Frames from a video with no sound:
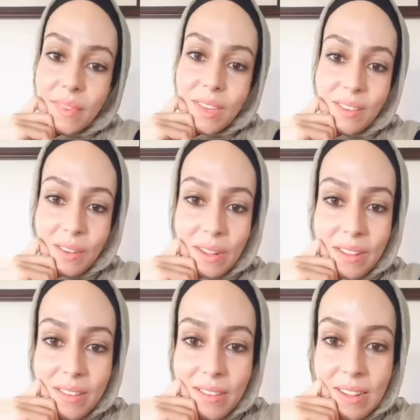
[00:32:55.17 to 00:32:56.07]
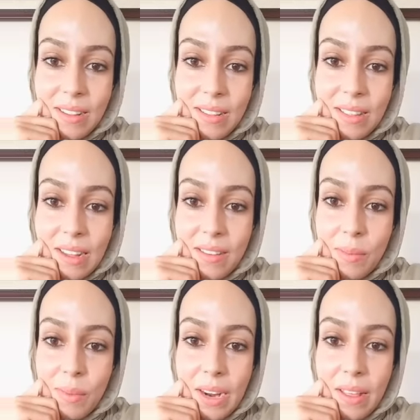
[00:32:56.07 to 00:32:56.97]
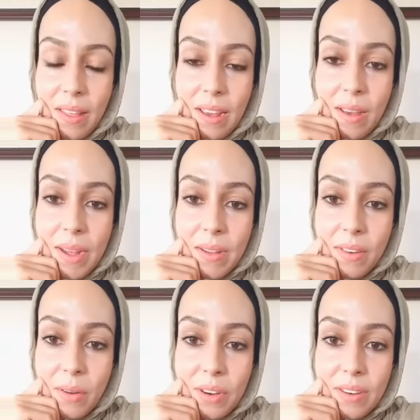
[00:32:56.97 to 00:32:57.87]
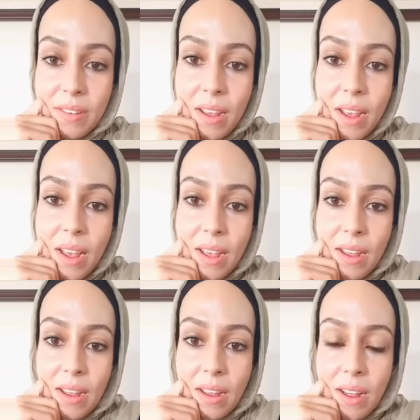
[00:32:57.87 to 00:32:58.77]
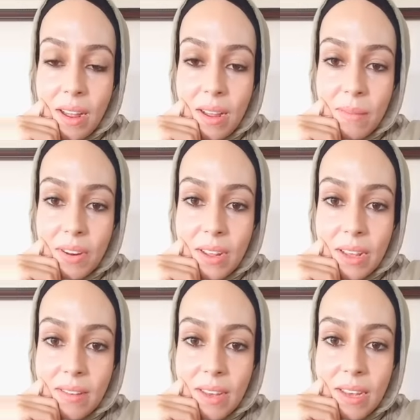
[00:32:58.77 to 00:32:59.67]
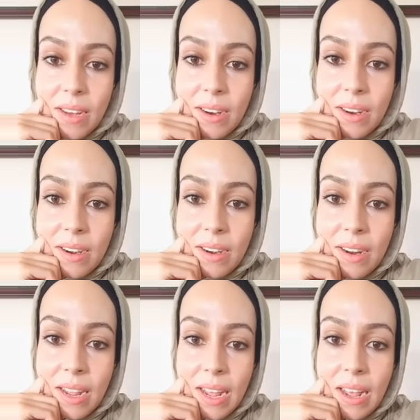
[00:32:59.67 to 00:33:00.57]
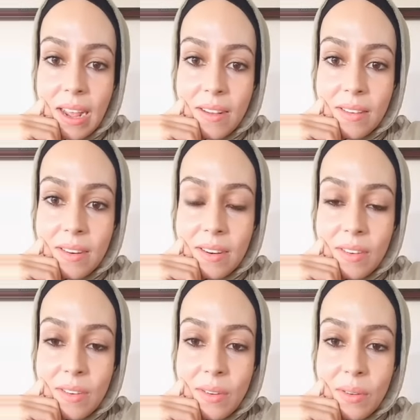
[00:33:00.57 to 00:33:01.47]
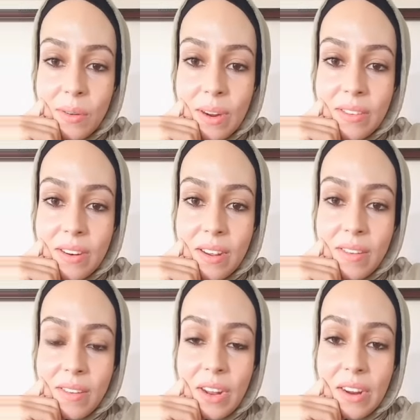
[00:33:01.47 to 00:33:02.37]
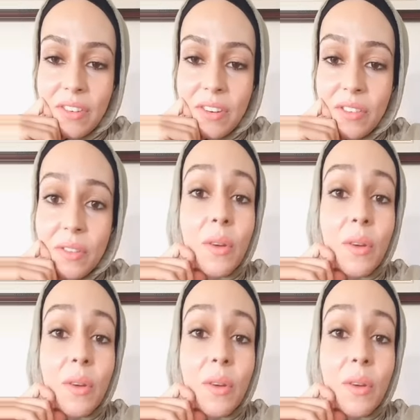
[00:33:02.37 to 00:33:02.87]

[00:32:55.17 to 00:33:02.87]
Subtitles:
So that's what I think about toners. Didn't get to hear answer to question because of connection issues.